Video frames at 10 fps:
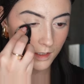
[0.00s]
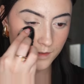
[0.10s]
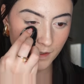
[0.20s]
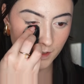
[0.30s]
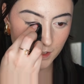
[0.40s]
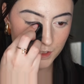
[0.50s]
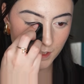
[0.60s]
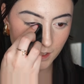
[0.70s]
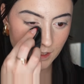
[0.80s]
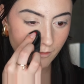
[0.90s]
This foundation,
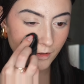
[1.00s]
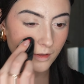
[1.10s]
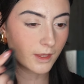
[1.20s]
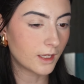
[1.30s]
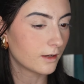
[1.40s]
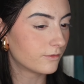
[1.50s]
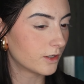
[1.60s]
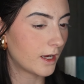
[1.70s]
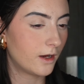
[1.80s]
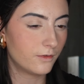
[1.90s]
I definitely think for
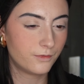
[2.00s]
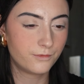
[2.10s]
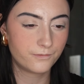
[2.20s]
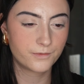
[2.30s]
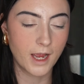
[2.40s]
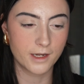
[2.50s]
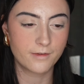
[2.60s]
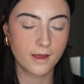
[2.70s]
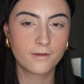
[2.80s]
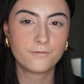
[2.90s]
how kind of
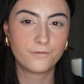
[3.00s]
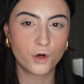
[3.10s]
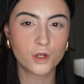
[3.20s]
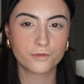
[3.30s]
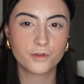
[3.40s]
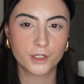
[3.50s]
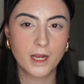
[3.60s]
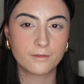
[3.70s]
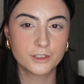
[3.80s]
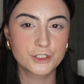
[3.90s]
full floor
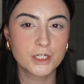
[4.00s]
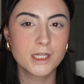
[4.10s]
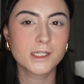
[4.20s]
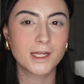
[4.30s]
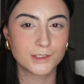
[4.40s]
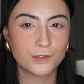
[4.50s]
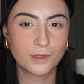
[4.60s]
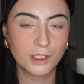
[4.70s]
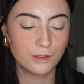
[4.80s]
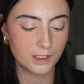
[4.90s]
coverage it is, I do
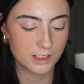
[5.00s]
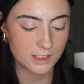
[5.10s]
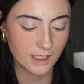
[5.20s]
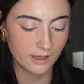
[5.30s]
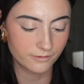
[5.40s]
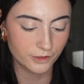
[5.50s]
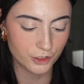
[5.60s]
think you need to set it for